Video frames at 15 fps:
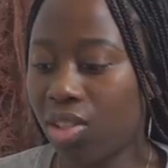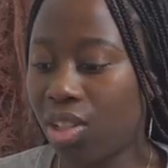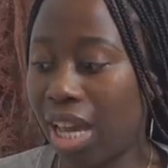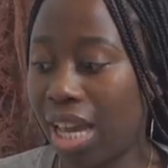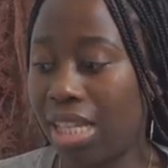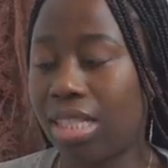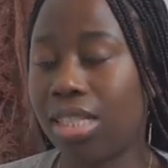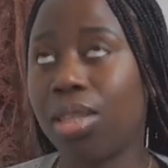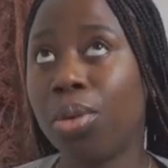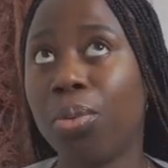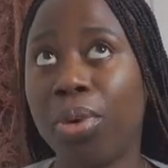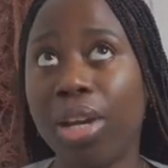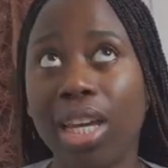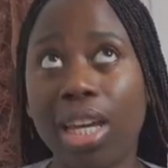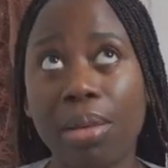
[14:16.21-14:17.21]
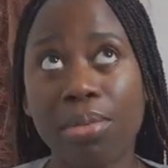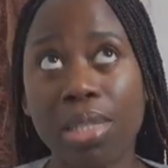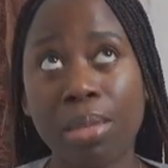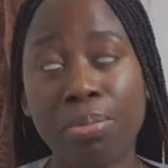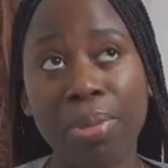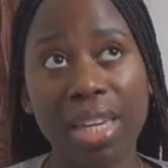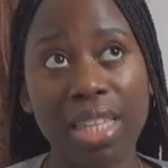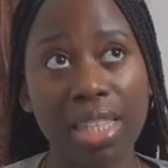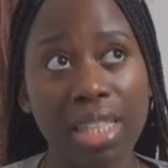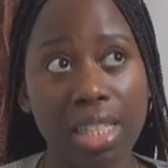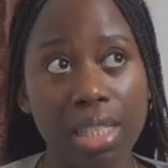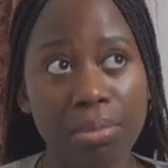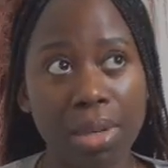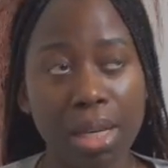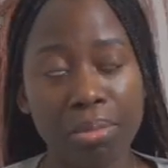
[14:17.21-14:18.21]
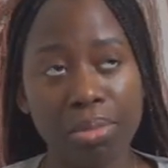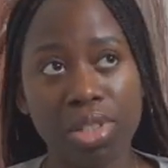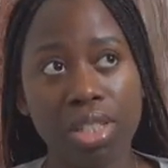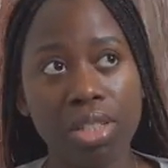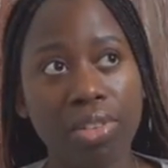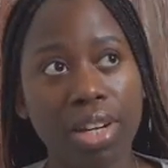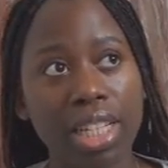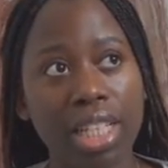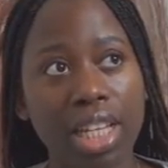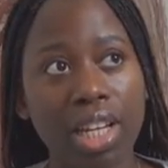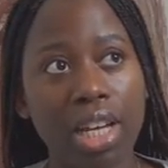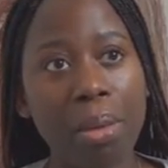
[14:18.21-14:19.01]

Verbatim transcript: You guys, the way I'm spending my money right now,